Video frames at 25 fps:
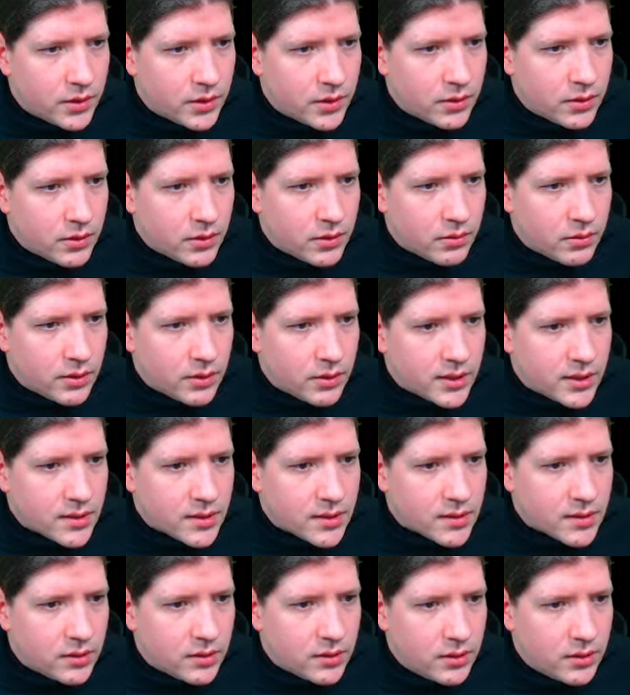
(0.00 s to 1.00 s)
rests
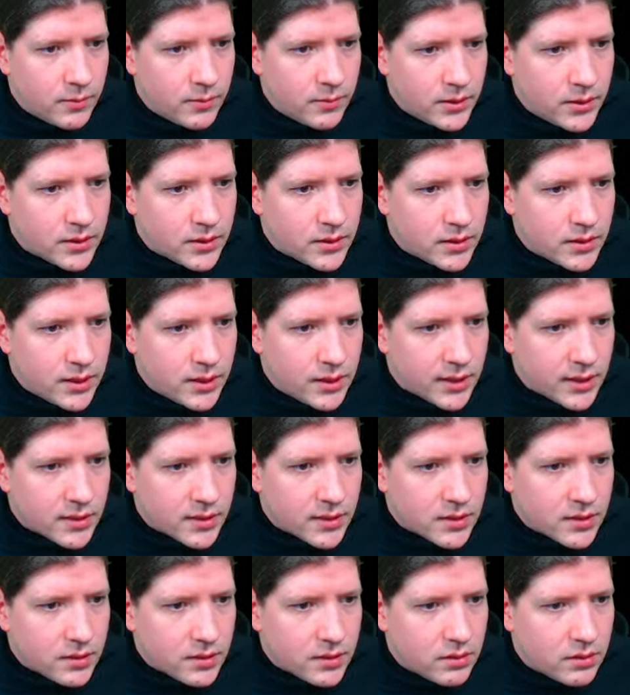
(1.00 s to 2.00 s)
equals
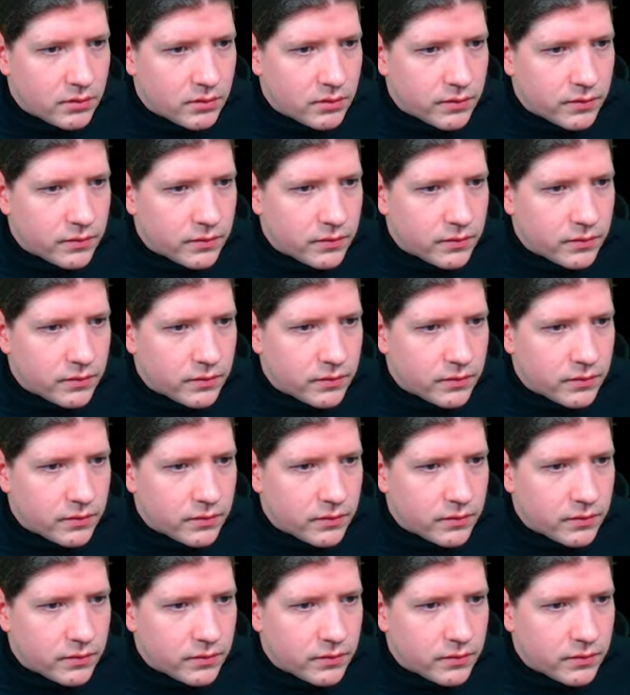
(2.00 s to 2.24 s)
next if